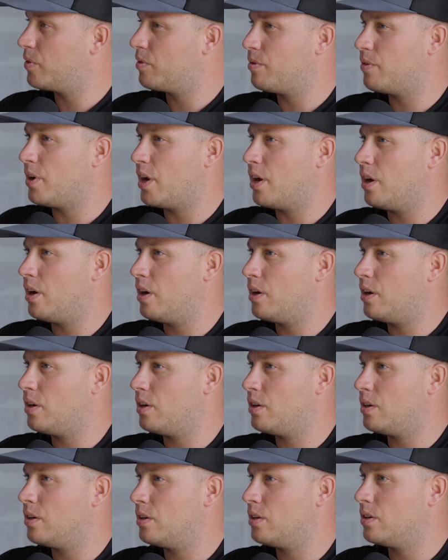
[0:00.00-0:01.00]

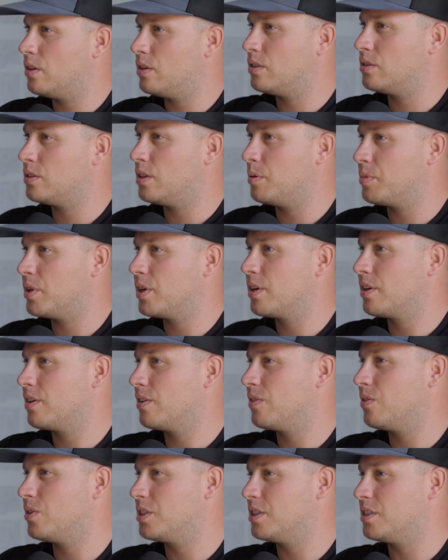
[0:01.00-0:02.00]
Fair something.
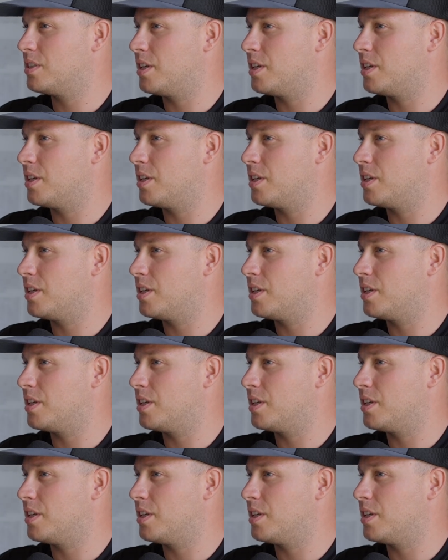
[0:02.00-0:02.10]
What's his